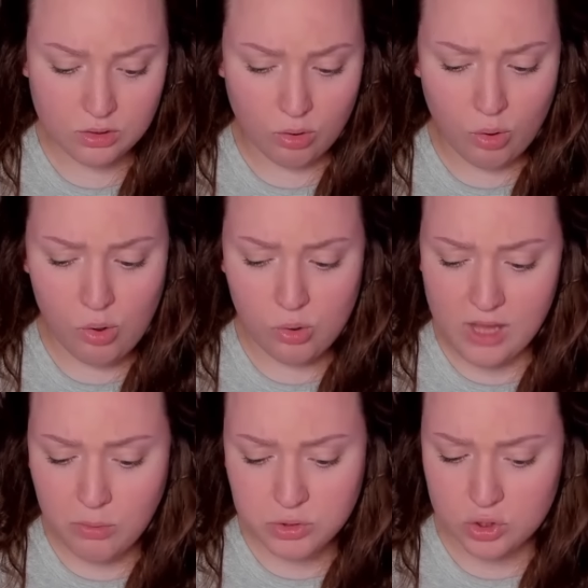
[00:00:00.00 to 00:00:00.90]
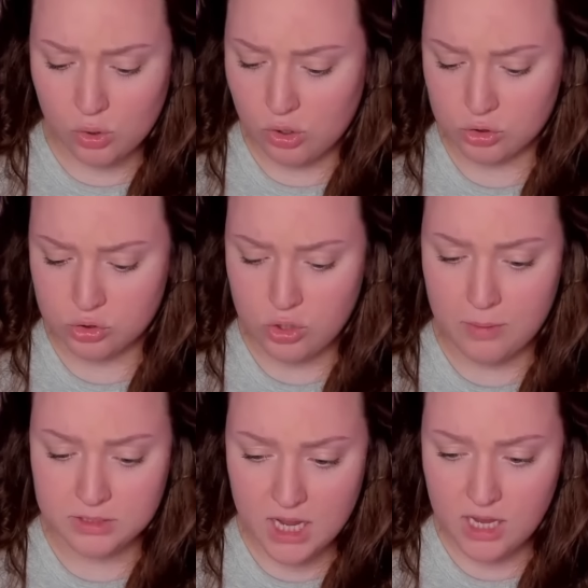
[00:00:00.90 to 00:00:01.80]
Oh, that was so close.
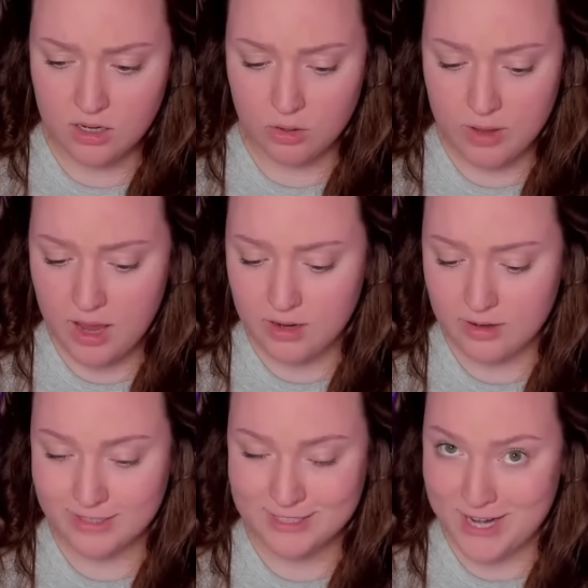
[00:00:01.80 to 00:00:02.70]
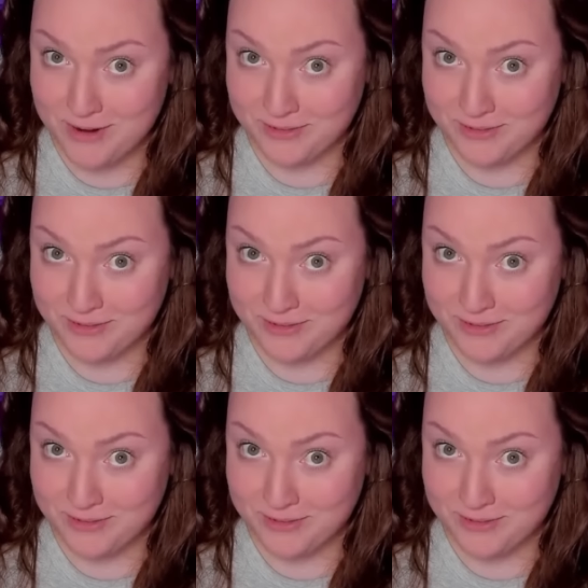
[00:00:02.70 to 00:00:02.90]
Troubled kid. Okay, good to know.